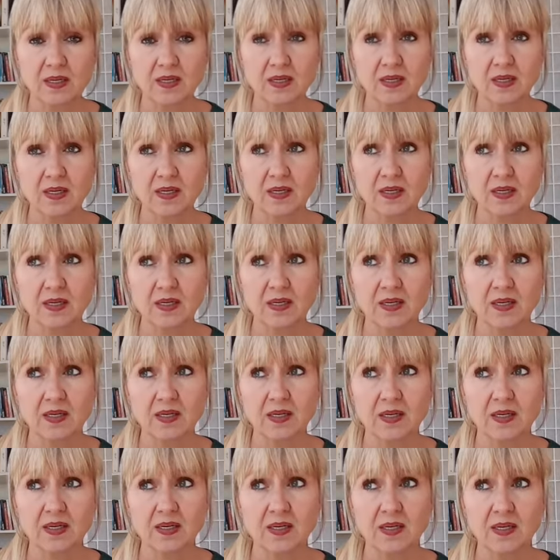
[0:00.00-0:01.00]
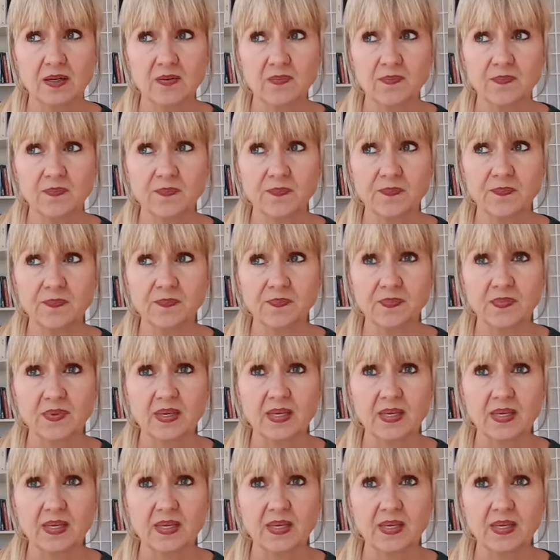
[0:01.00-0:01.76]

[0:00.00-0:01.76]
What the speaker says: Nobody speaks.